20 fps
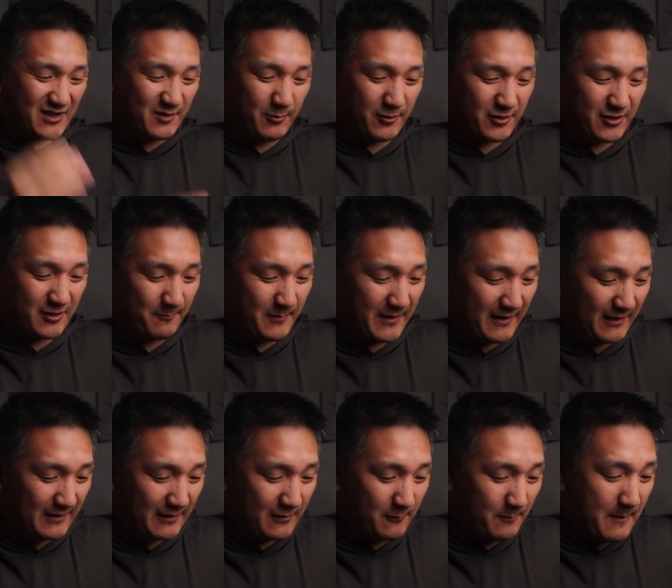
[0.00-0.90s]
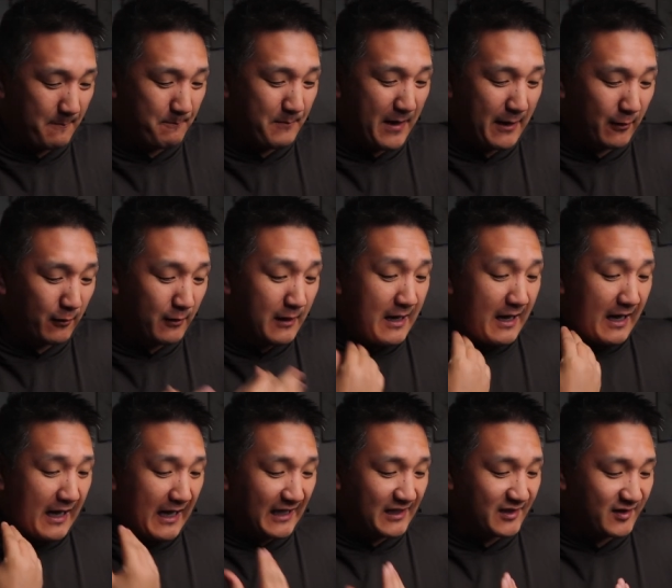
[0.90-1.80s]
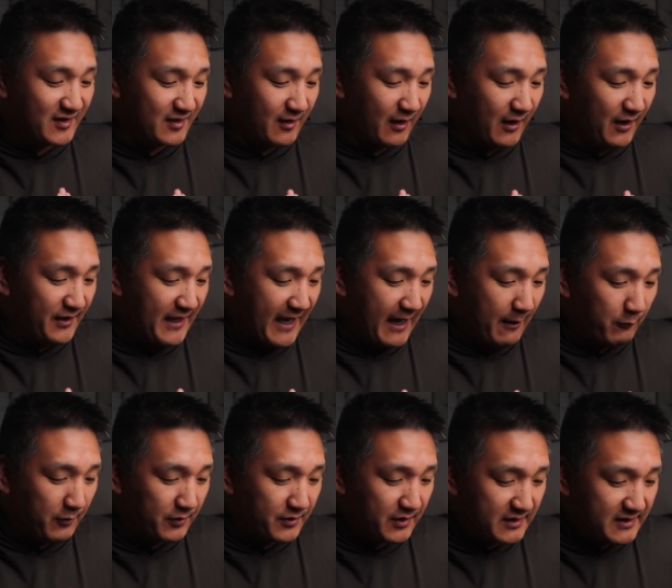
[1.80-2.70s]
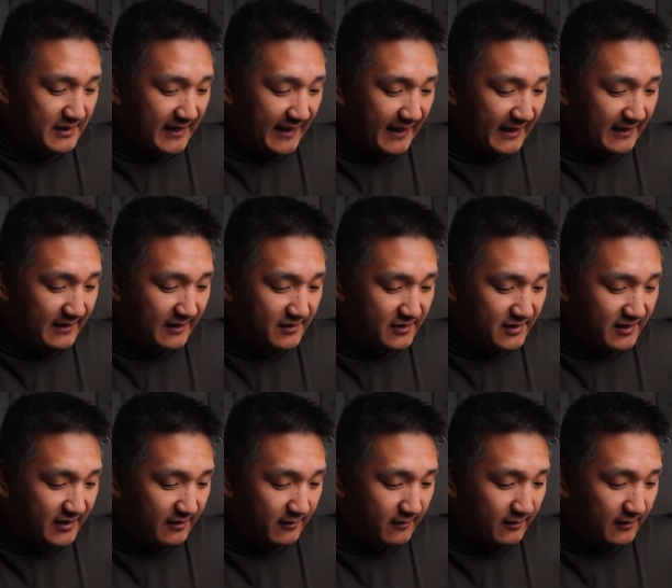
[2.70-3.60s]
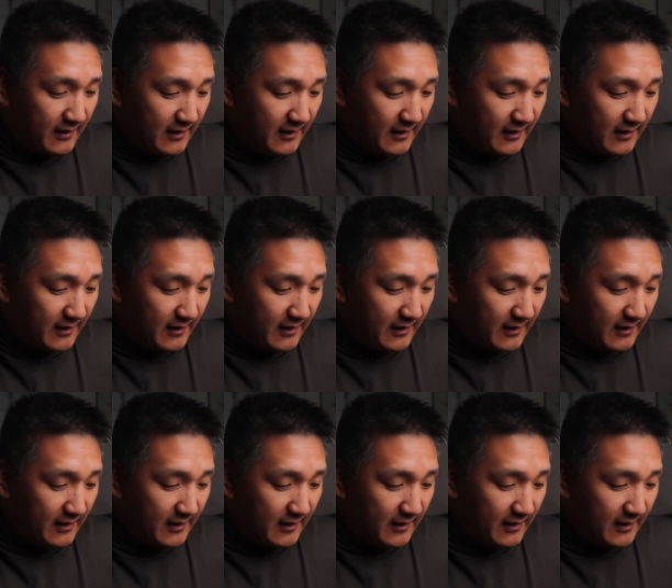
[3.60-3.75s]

supposed to be a little bit better. I saw that with the tannins here.